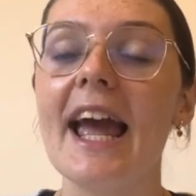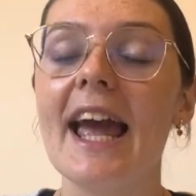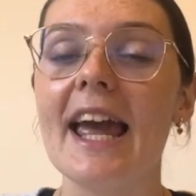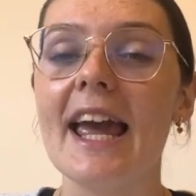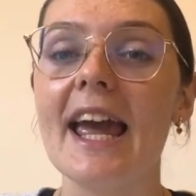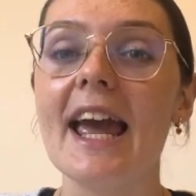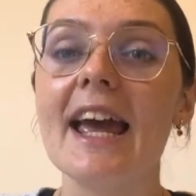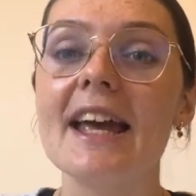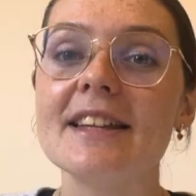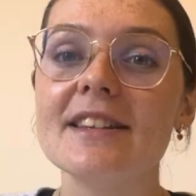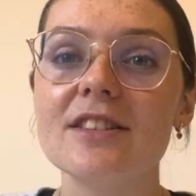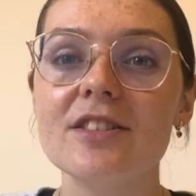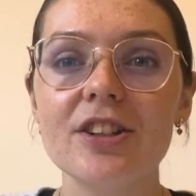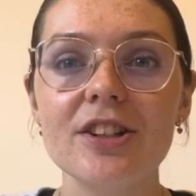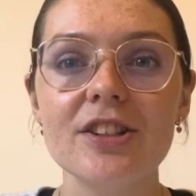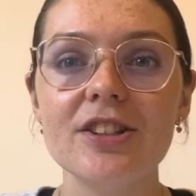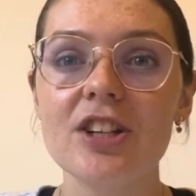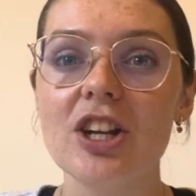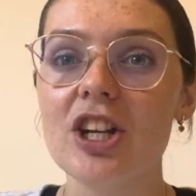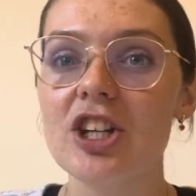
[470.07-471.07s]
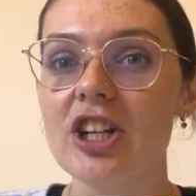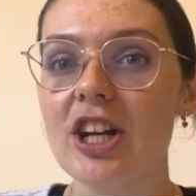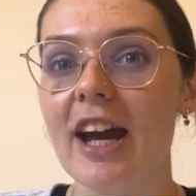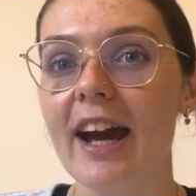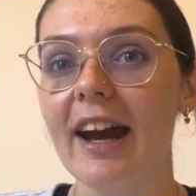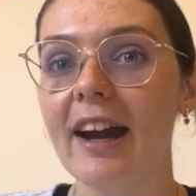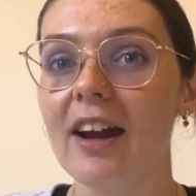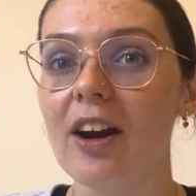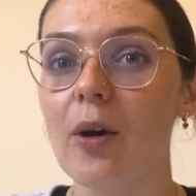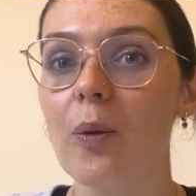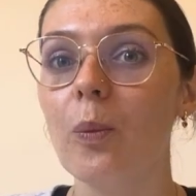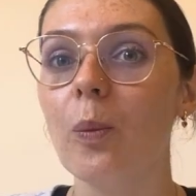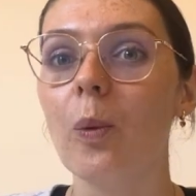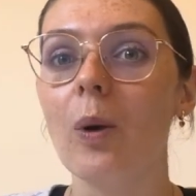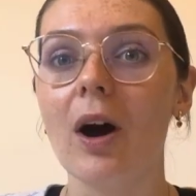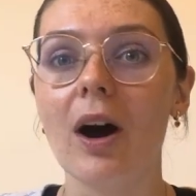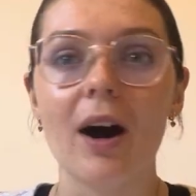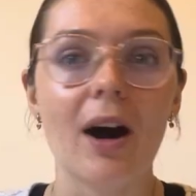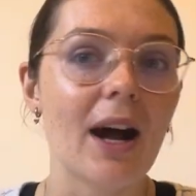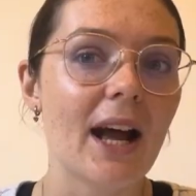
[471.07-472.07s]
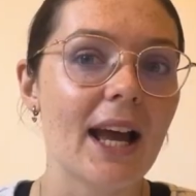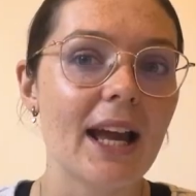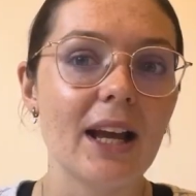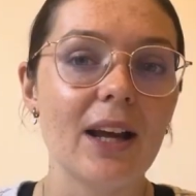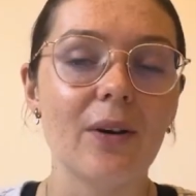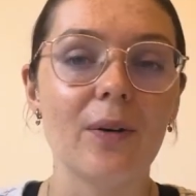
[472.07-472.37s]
is just to check why